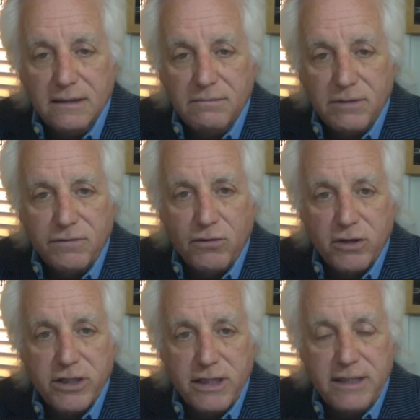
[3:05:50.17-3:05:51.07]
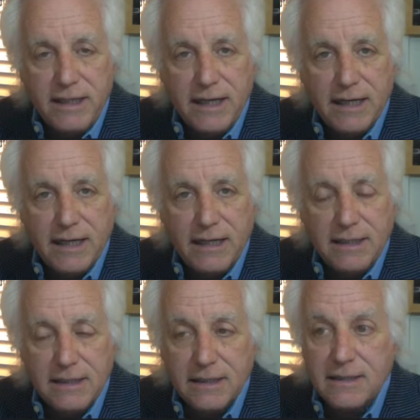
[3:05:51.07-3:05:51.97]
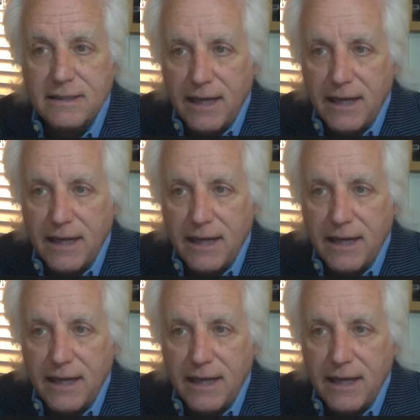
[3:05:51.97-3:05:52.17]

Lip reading: before GTII does.